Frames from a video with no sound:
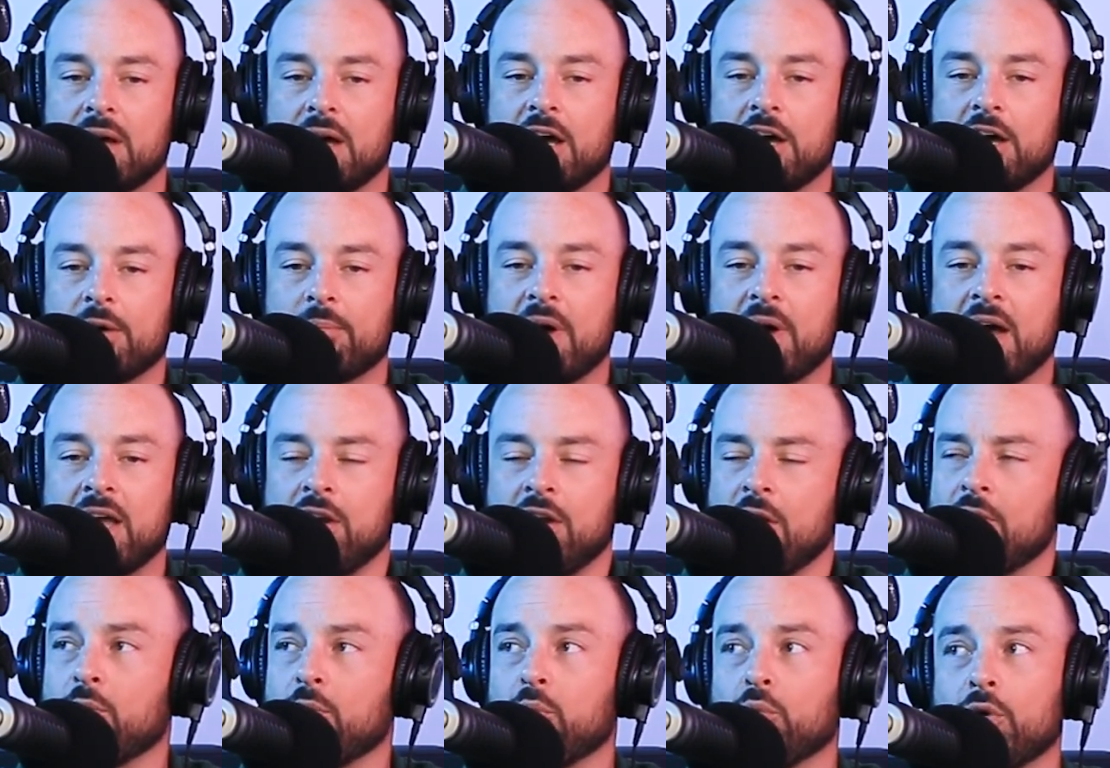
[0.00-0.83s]
I
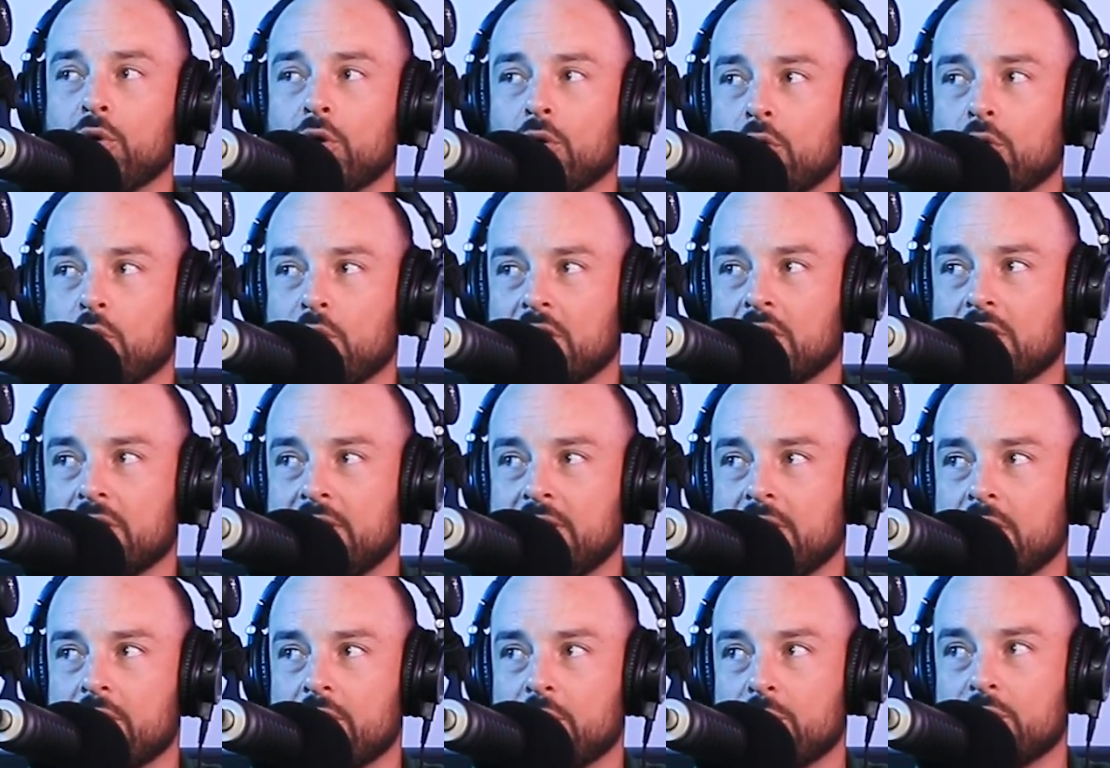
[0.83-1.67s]
know real
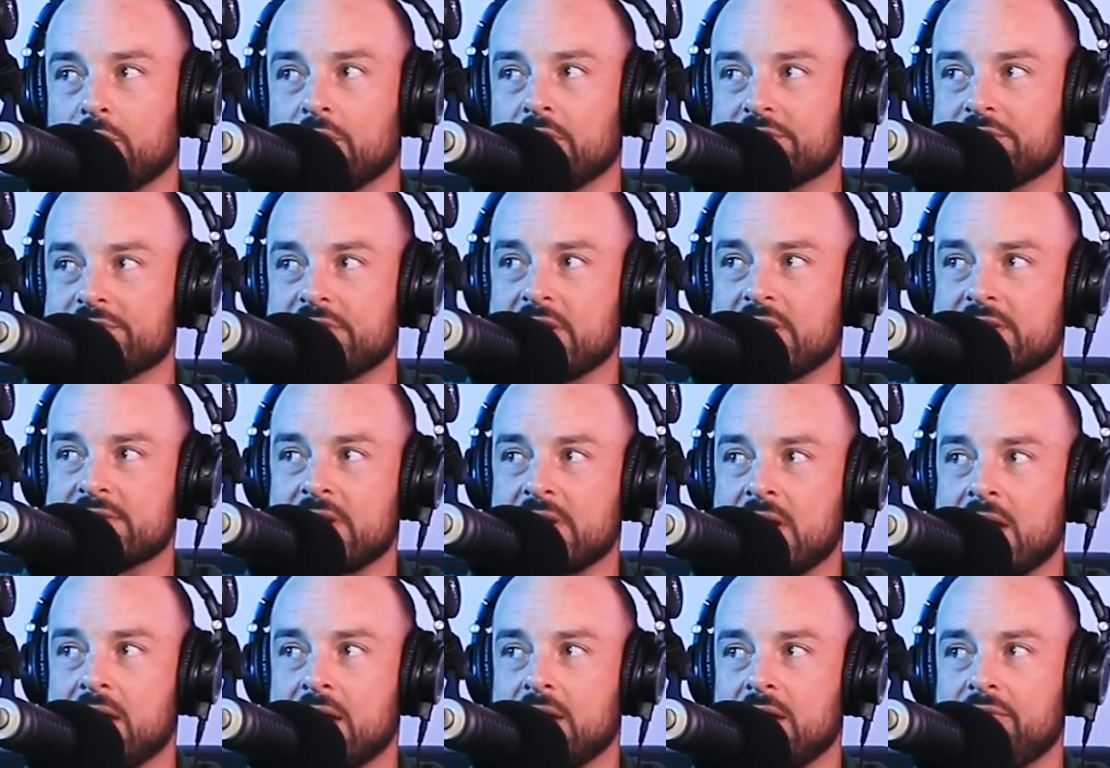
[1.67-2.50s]
quickly on the real estate
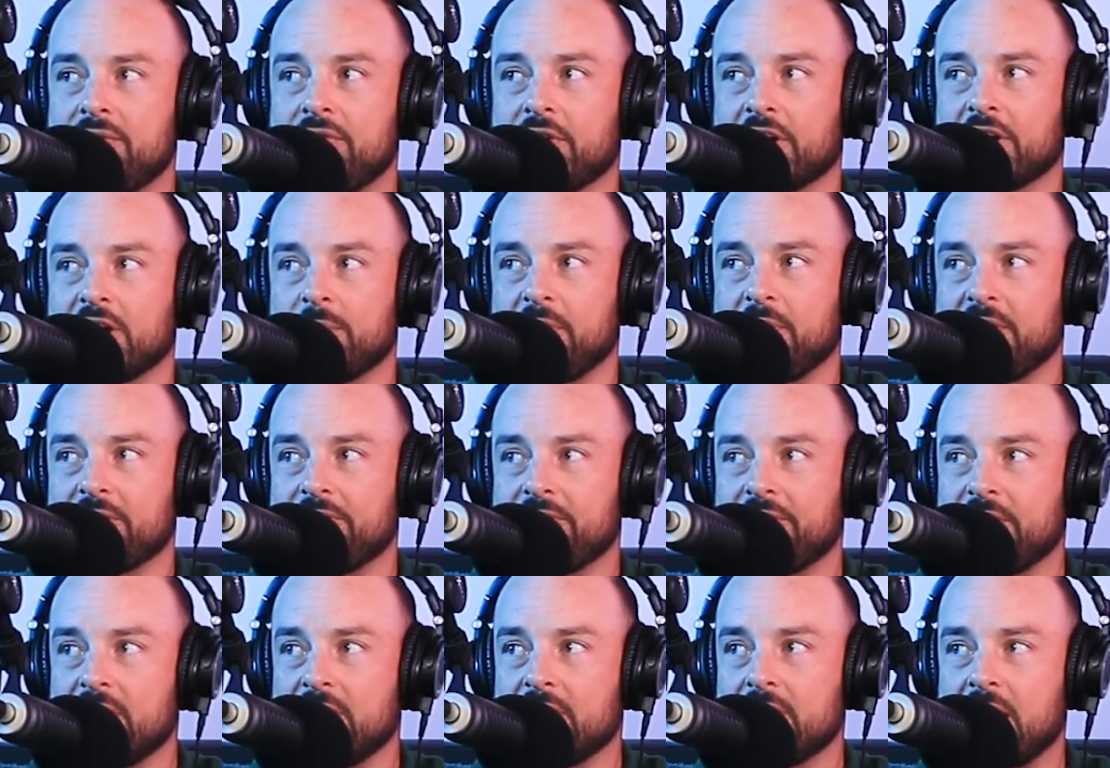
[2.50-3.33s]
side if they're going to be a
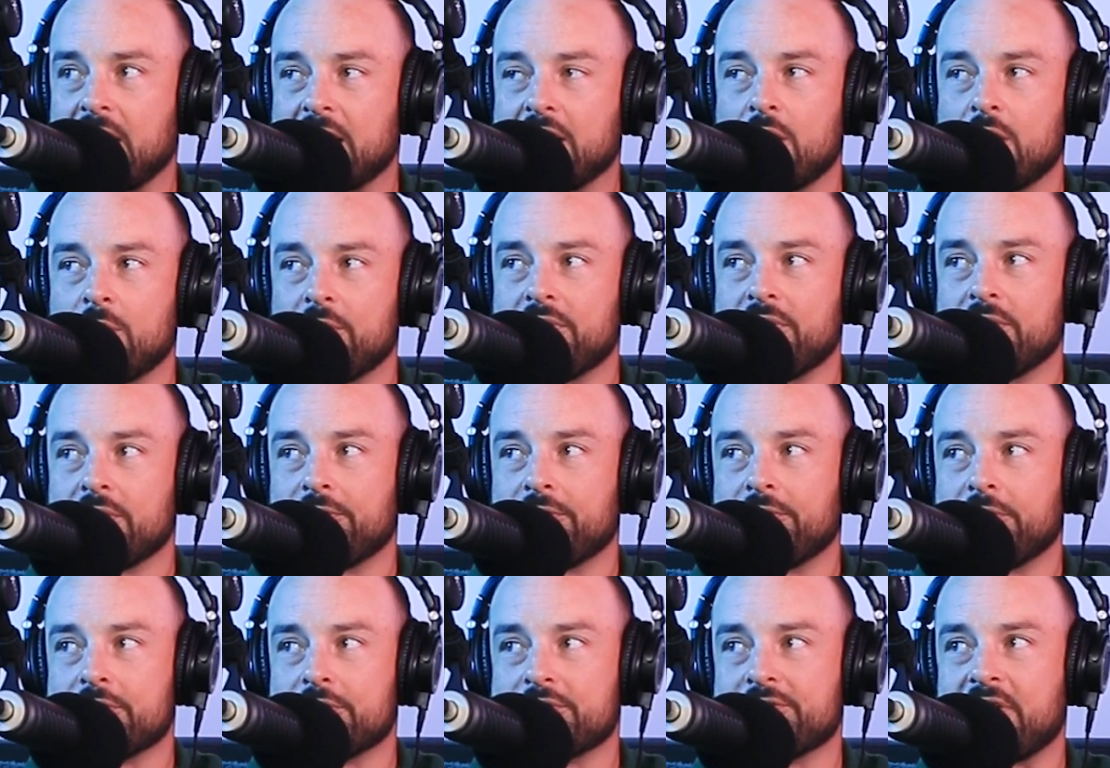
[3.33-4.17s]
fit. I know within the
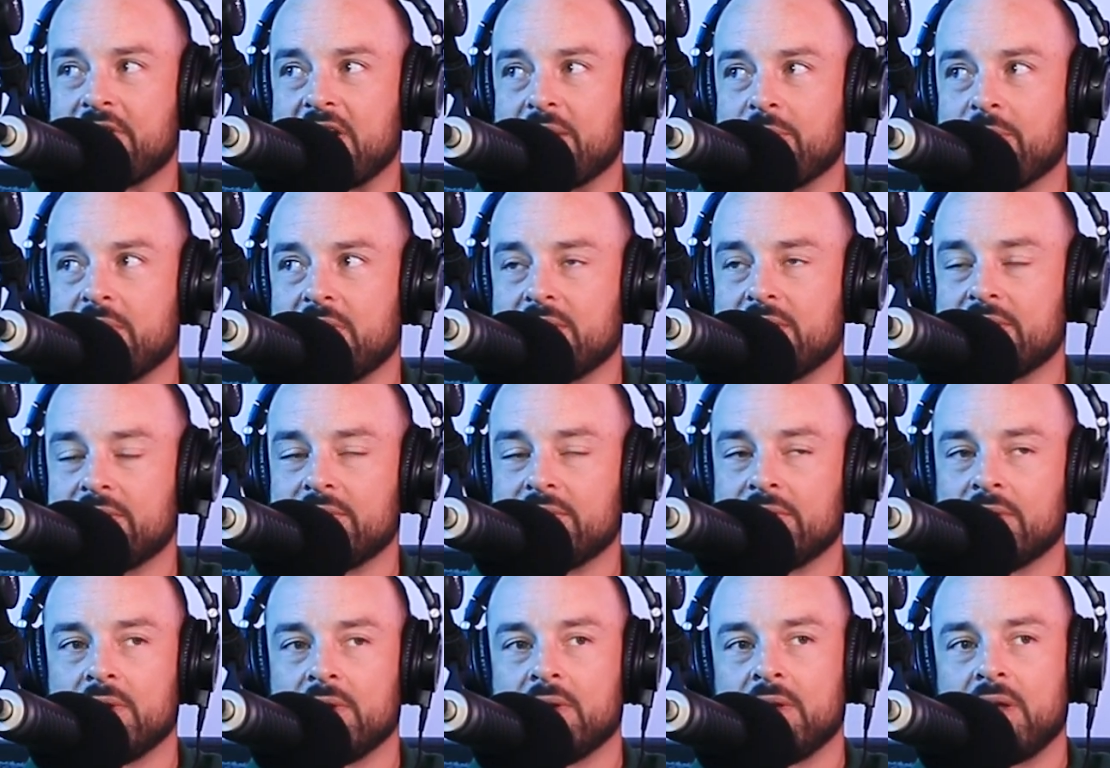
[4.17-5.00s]
first 5
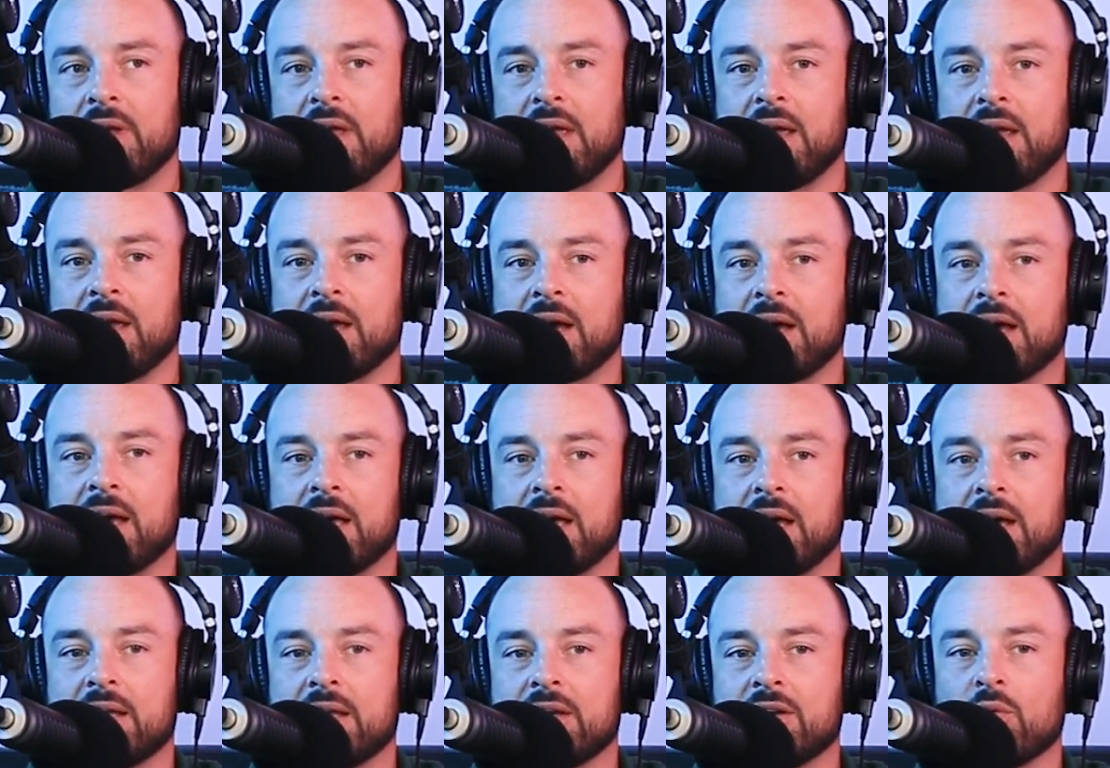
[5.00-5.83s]
minutes.
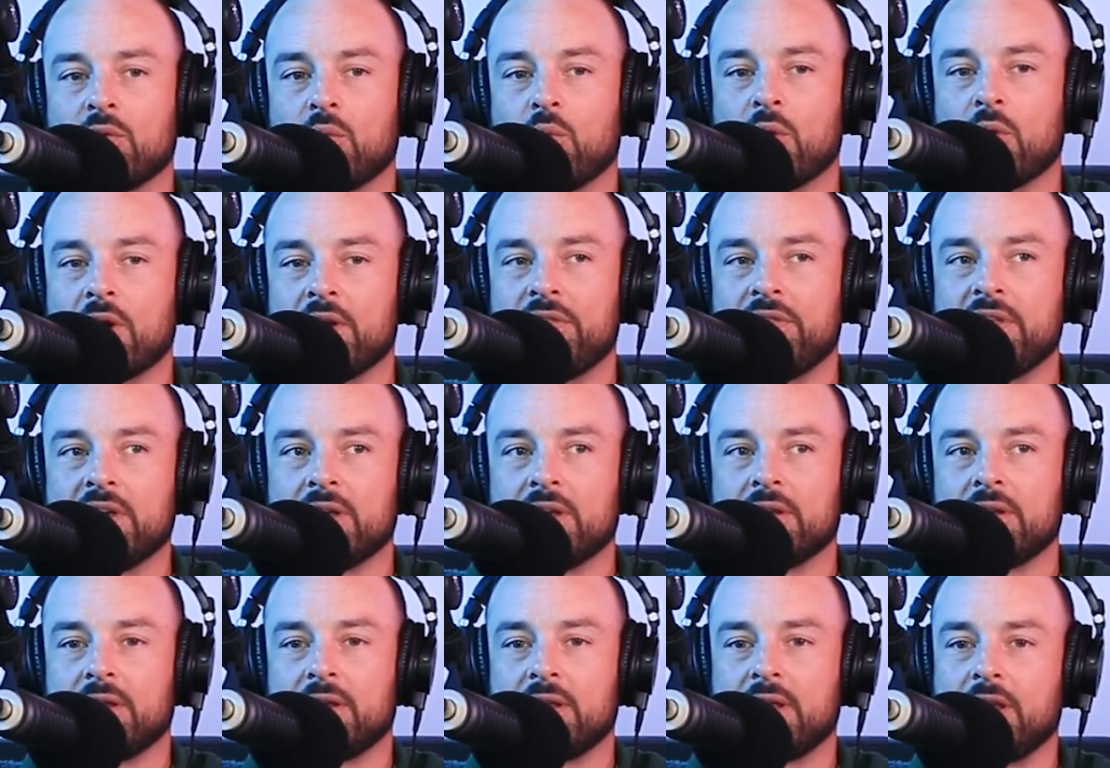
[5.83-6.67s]
And one
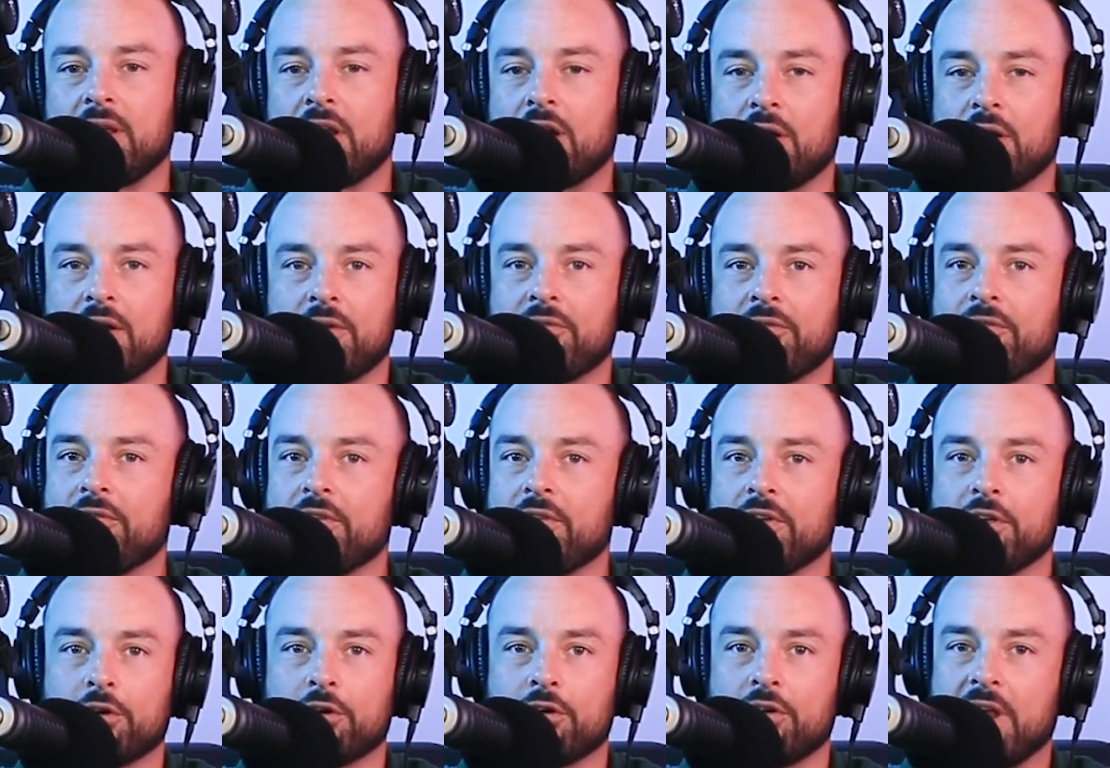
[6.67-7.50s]
thing, if
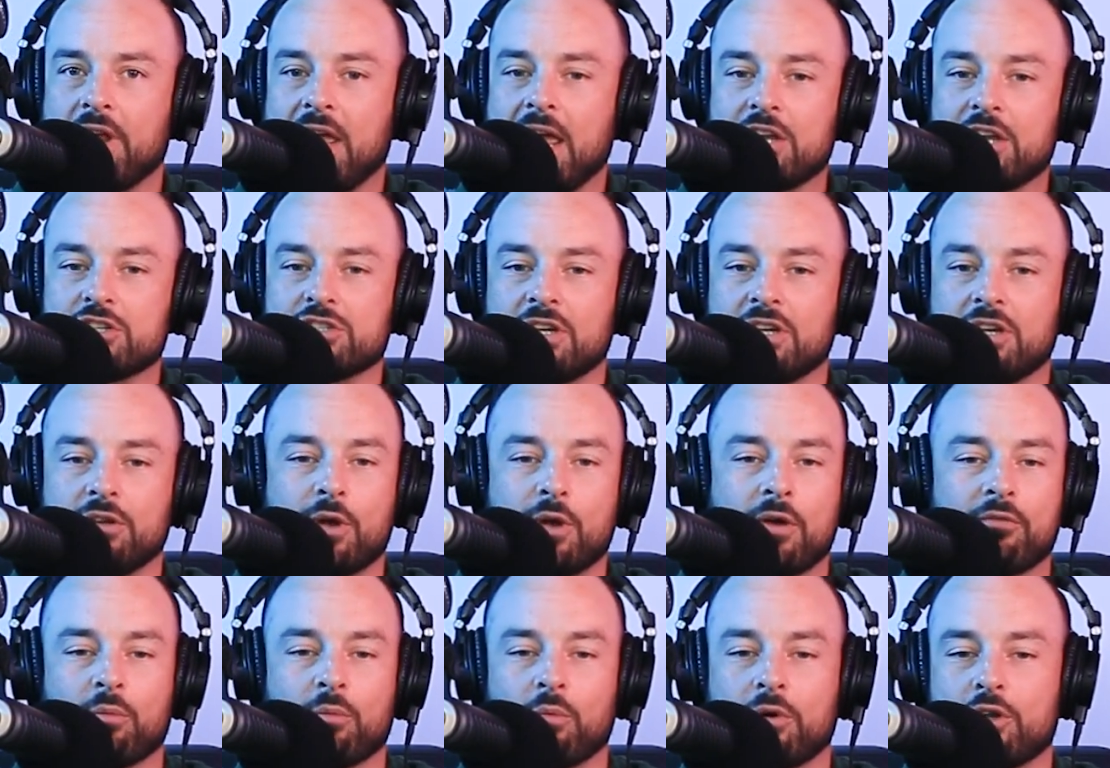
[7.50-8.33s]
you're an agent and
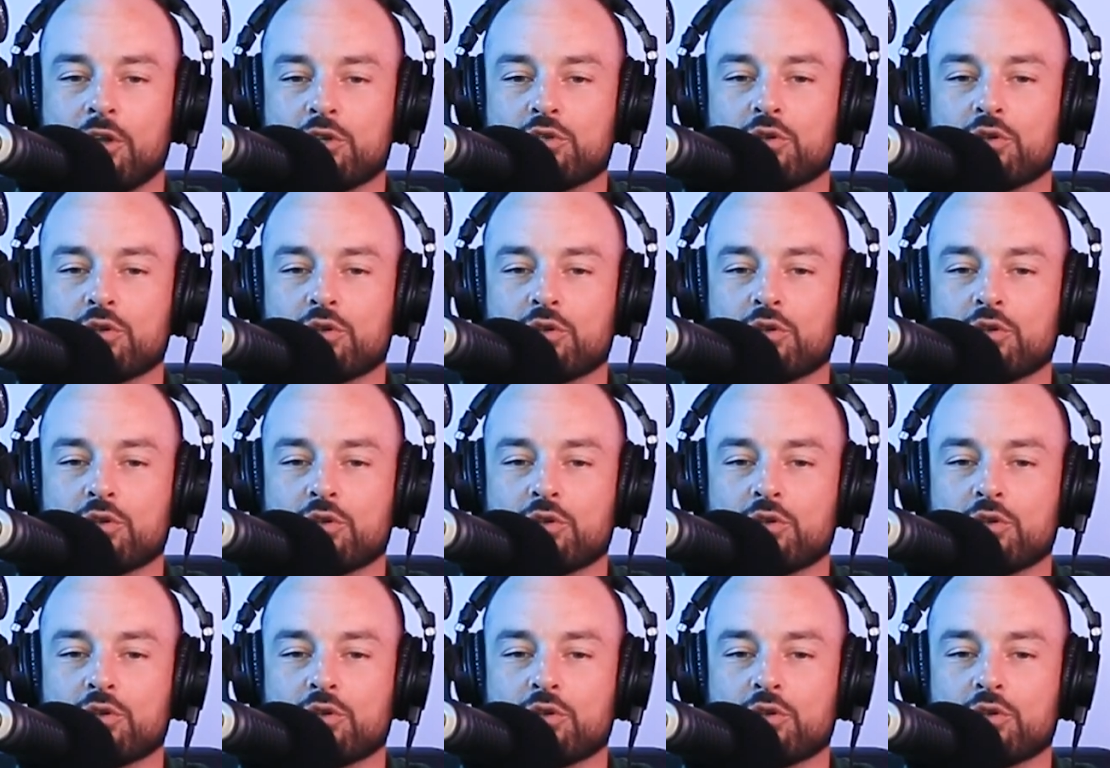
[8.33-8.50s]
you ever want to